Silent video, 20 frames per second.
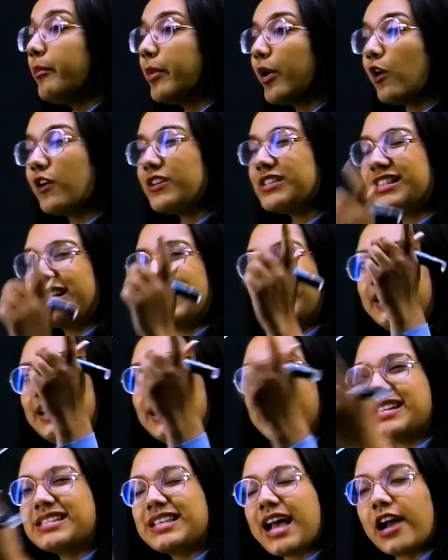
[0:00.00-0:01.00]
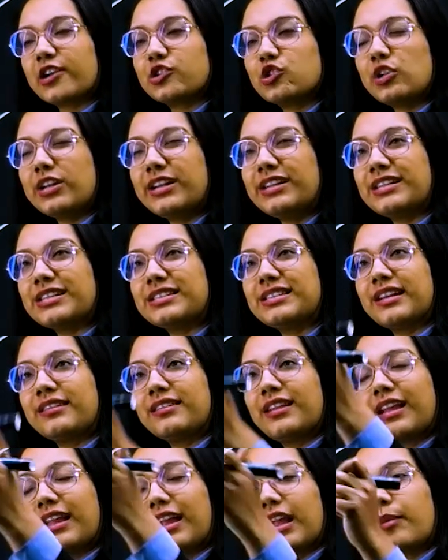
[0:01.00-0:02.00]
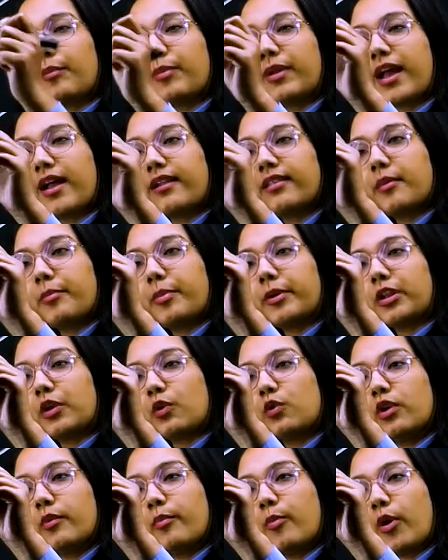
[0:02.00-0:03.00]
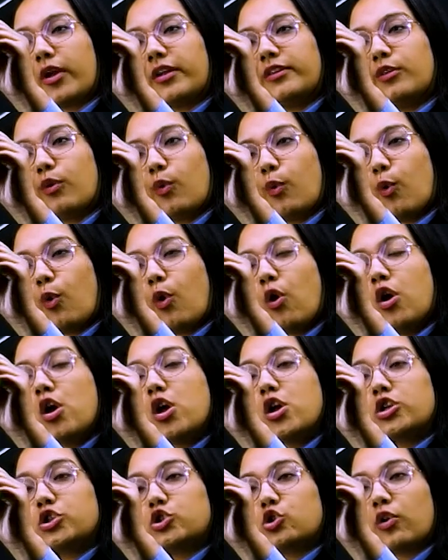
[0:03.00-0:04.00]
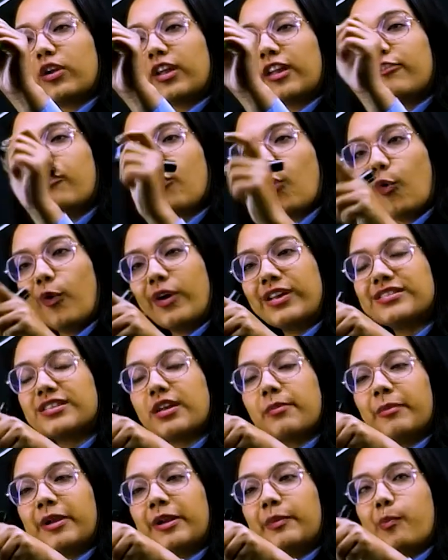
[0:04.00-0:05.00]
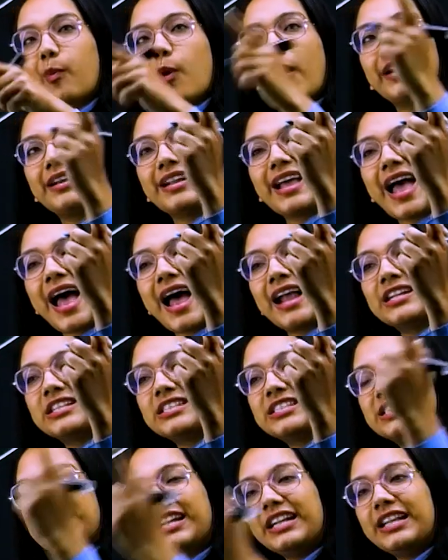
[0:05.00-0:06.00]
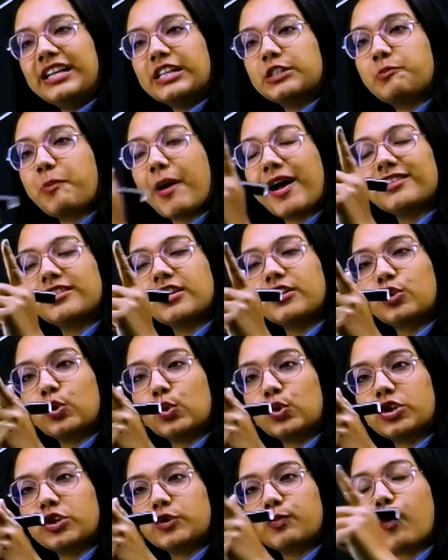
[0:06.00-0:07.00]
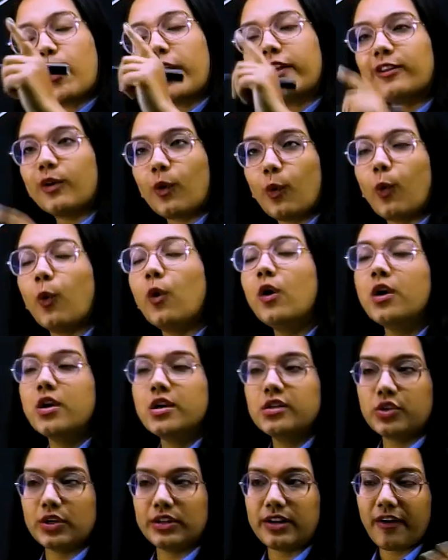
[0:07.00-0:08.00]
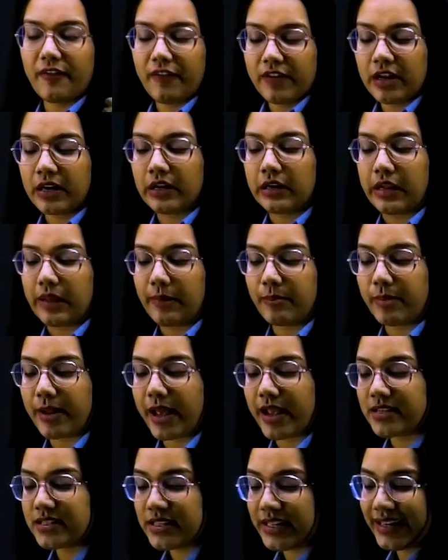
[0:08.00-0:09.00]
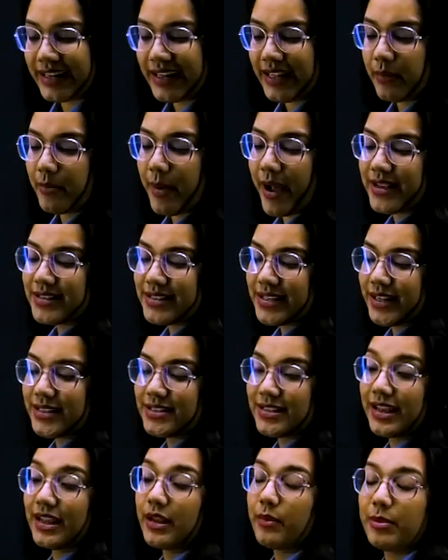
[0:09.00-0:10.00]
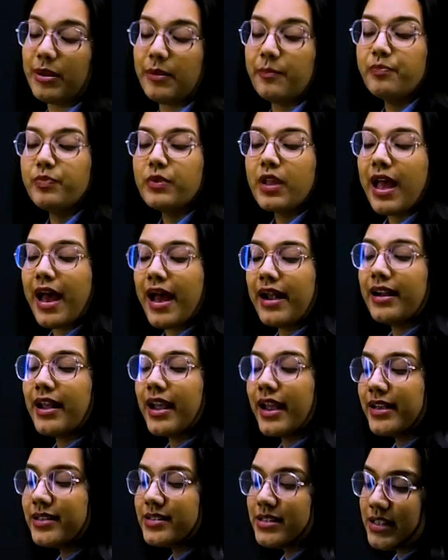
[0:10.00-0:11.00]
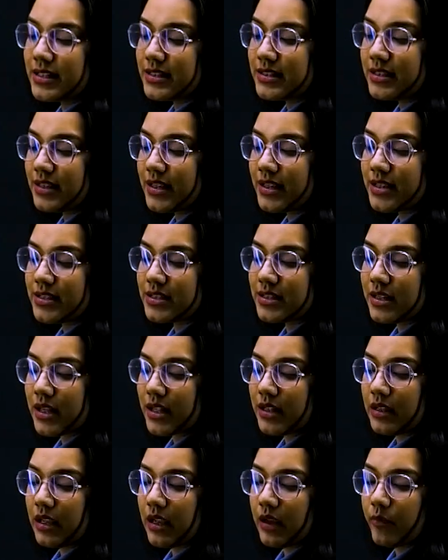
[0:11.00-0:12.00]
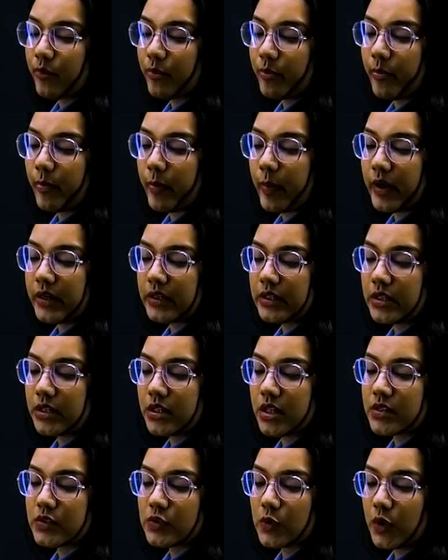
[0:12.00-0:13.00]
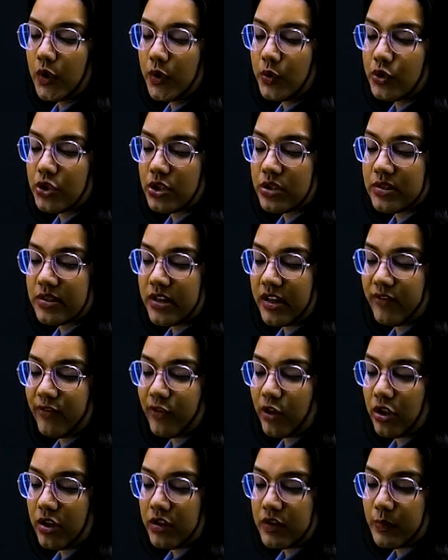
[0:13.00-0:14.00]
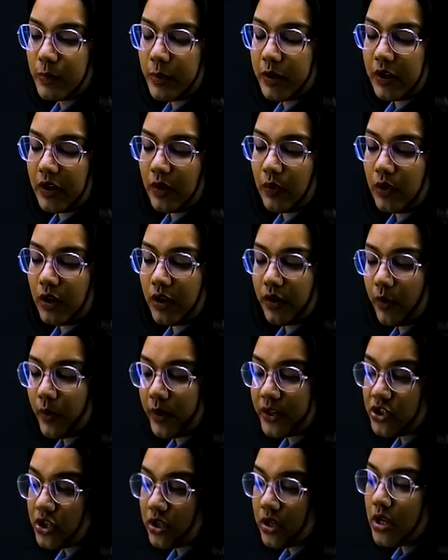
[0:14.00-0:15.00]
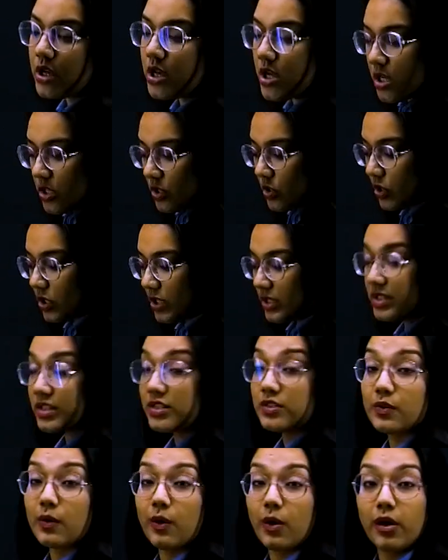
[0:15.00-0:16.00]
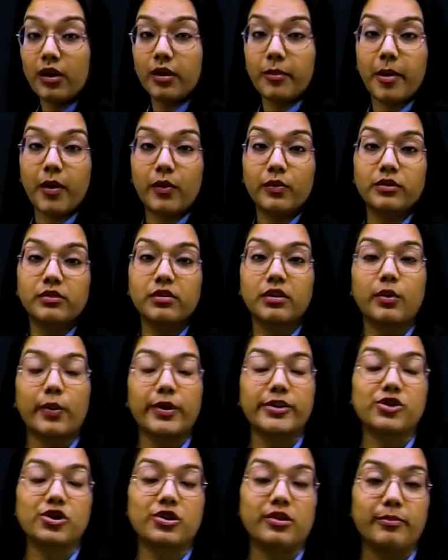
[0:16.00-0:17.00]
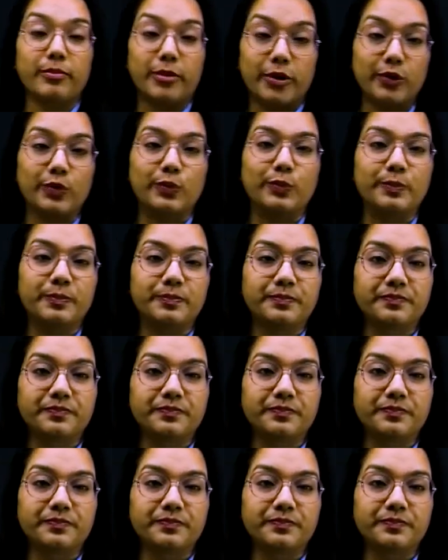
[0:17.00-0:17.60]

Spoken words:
because CD is actually intersecting AB at the particular point O. So if O is the midpoint and CD is passing through this point O, so it definitely implies CD bisects AB, and hence this is nothing but the solution set for this particular question. So this is all about the question number 2.